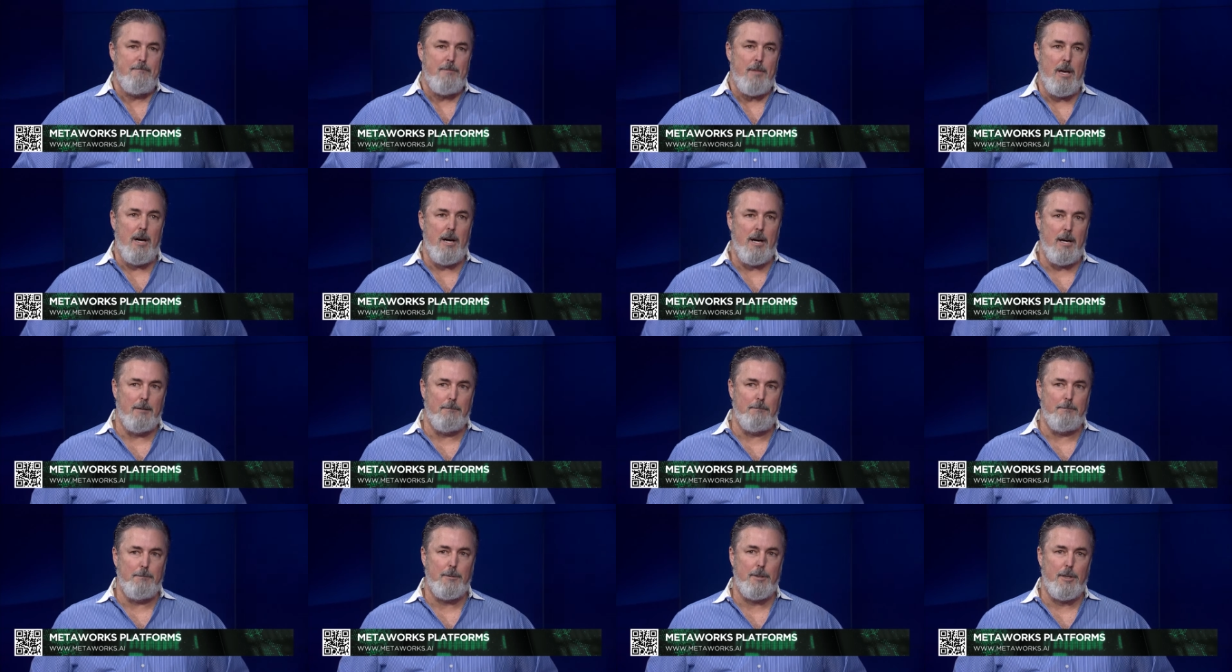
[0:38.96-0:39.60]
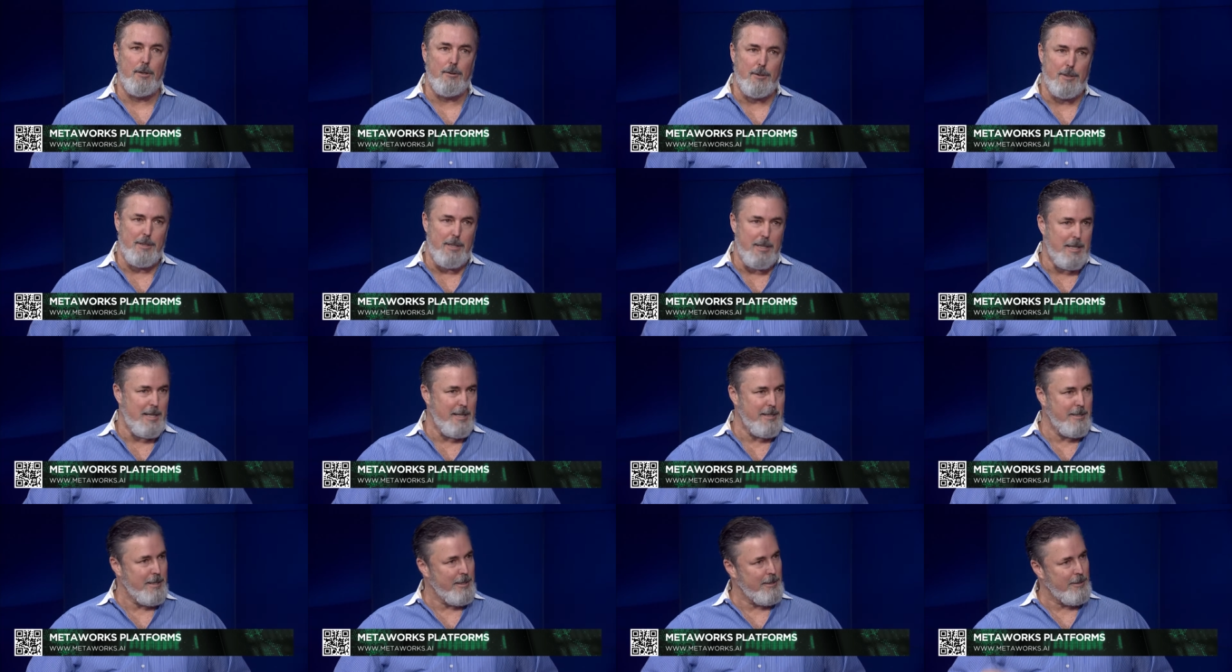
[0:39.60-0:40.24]
Um, so
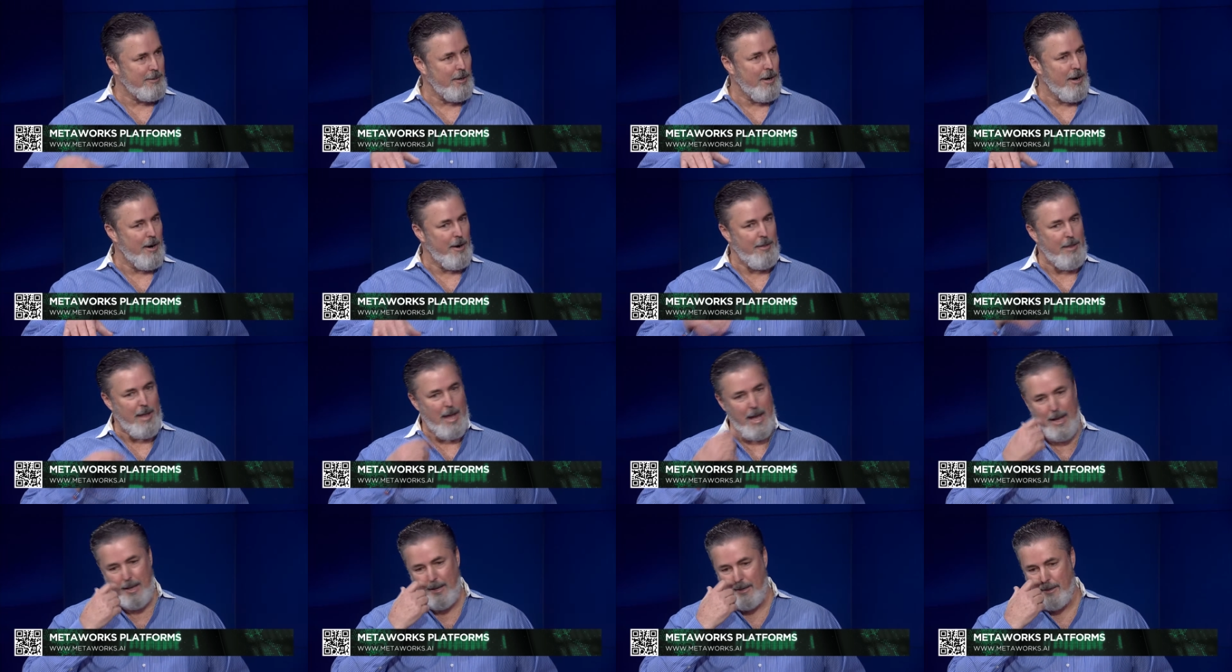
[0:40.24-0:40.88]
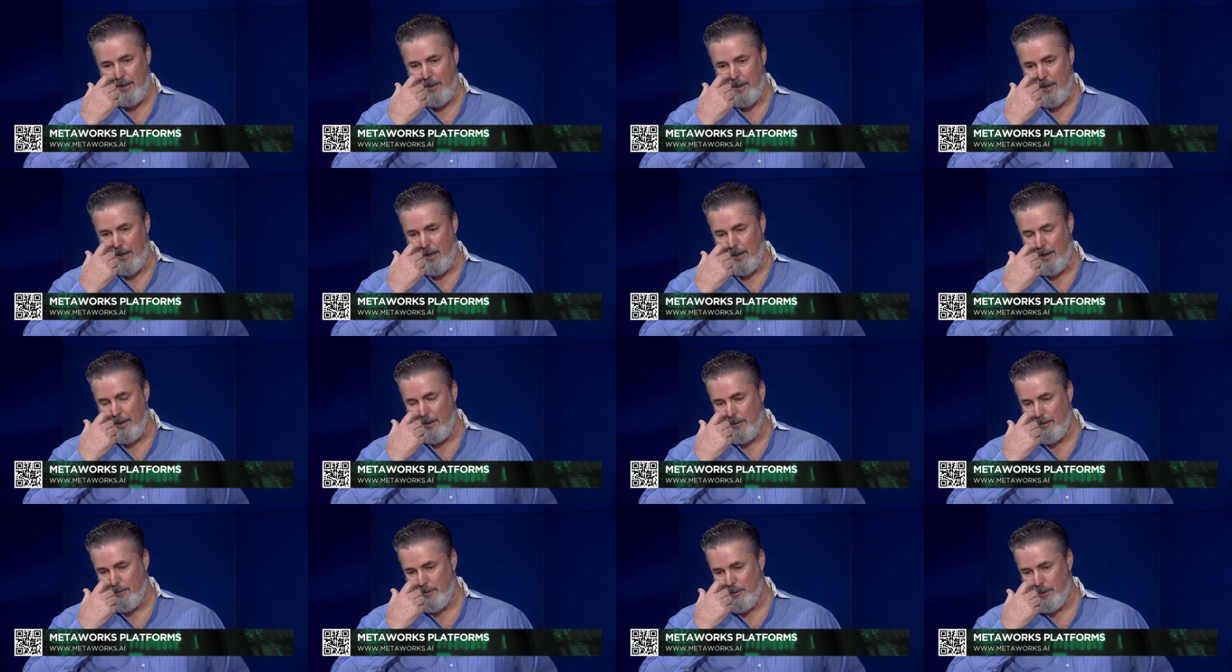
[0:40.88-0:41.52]
statistics are that
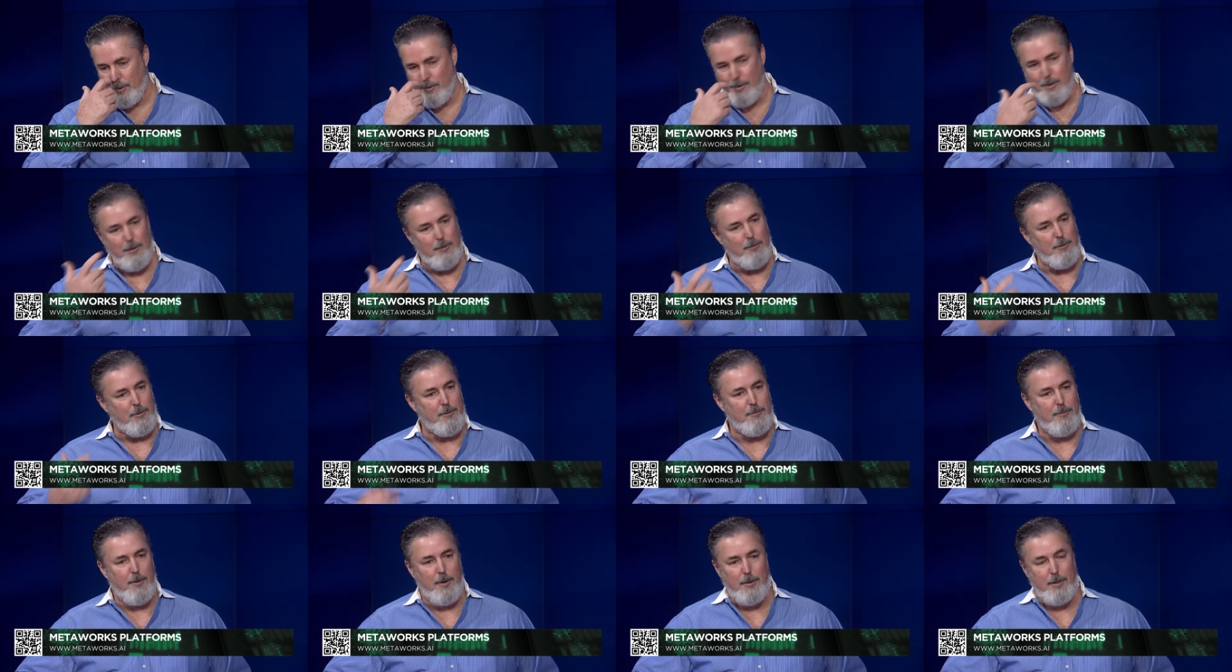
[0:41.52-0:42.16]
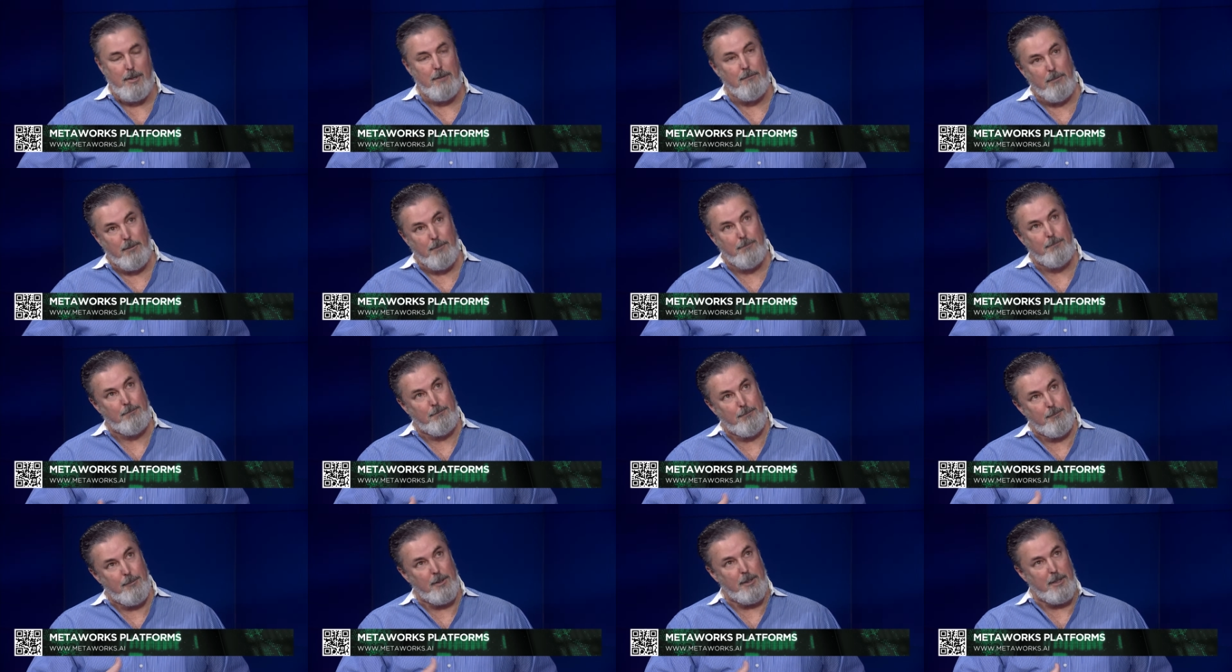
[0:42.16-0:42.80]
uh, children lose focus, well,
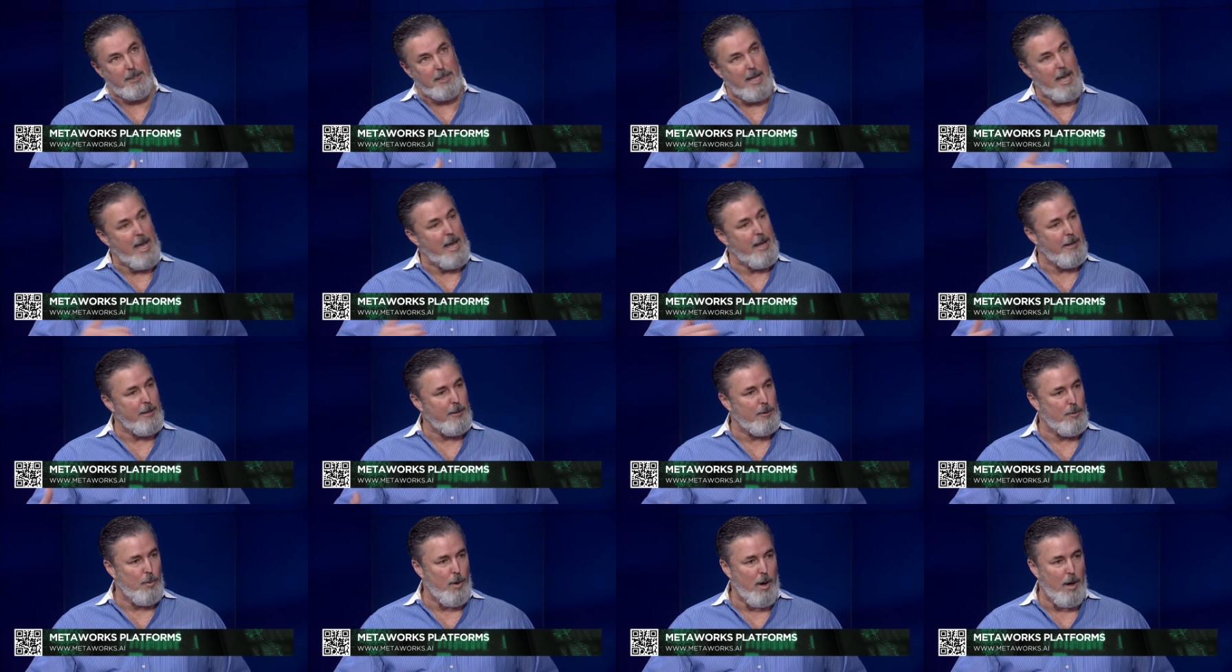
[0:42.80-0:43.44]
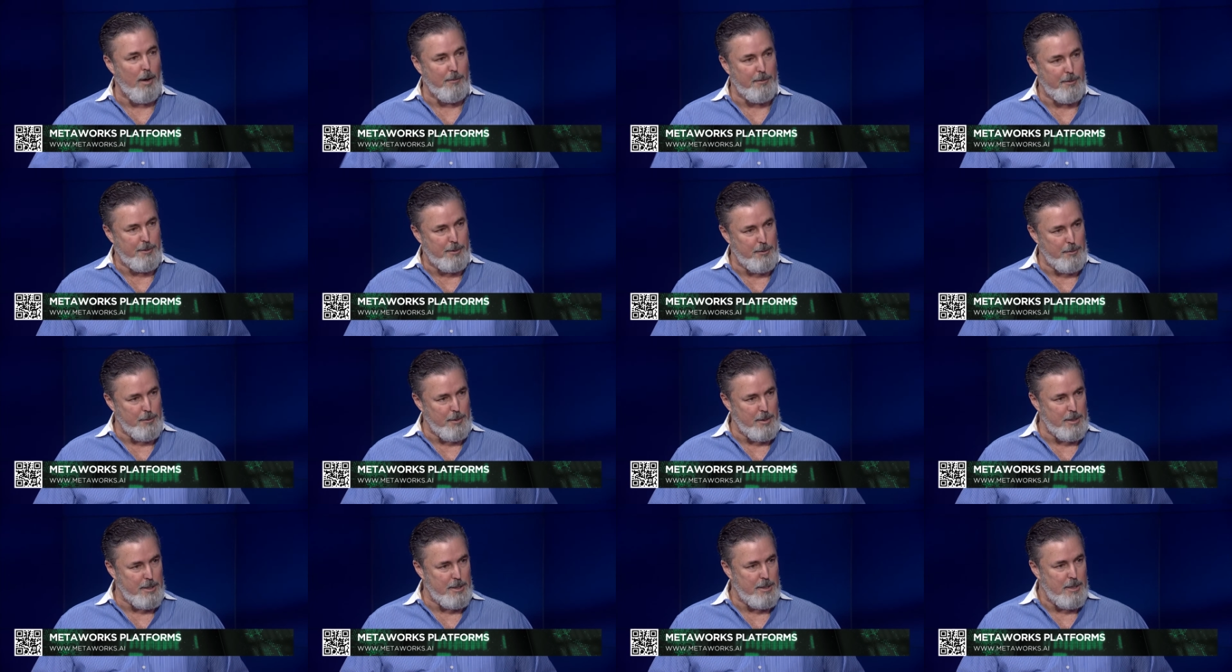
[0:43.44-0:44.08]
really K to 12
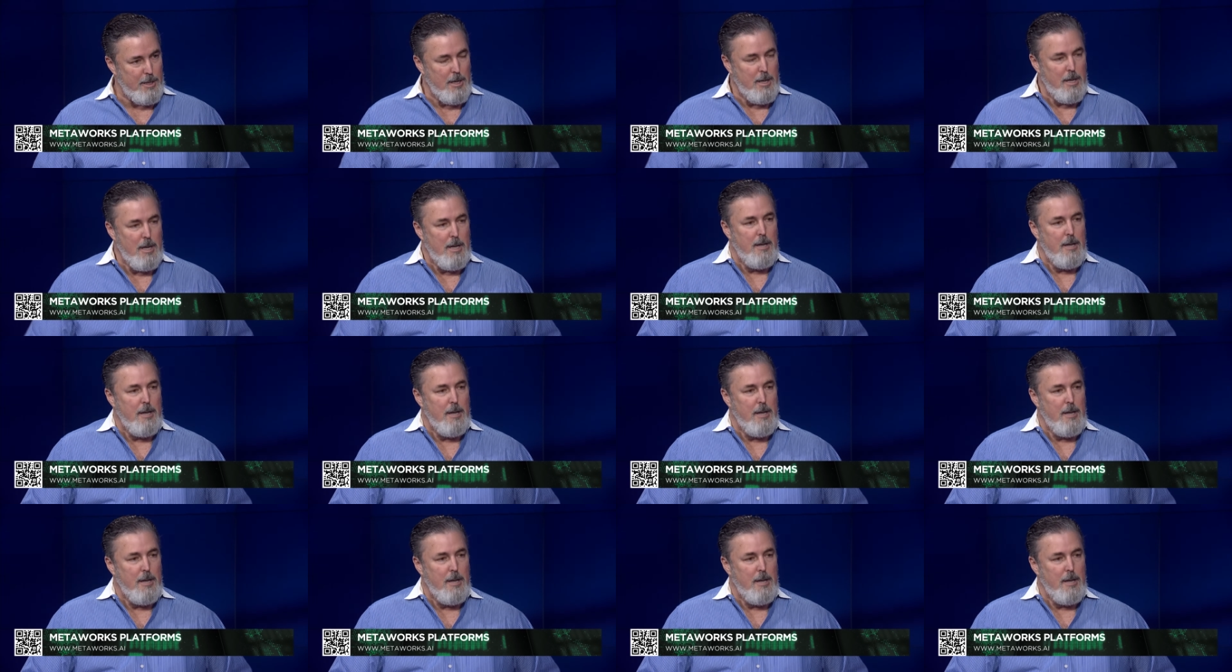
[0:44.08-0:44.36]
students.